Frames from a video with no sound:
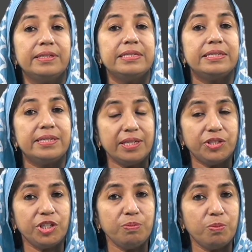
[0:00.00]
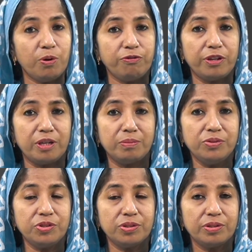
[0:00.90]
Teaching
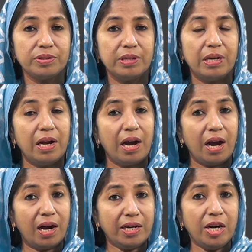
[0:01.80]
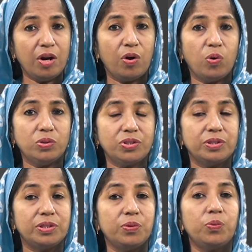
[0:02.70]
morphemes unlocks
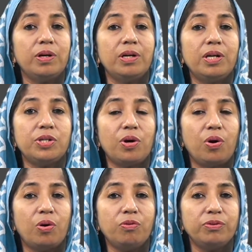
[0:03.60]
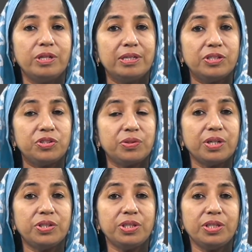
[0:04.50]
the world of
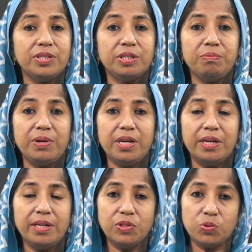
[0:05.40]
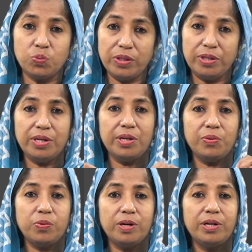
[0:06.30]
structures and meanings within a
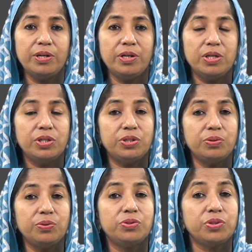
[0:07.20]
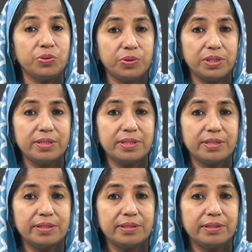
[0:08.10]
word to students.
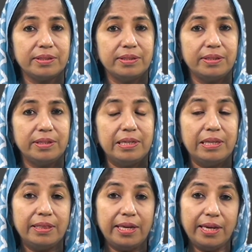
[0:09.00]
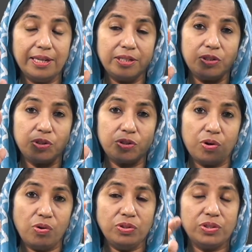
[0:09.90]
They get a
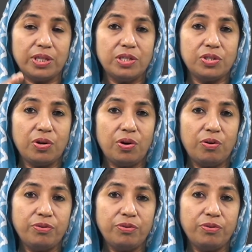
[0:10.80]
strong sense of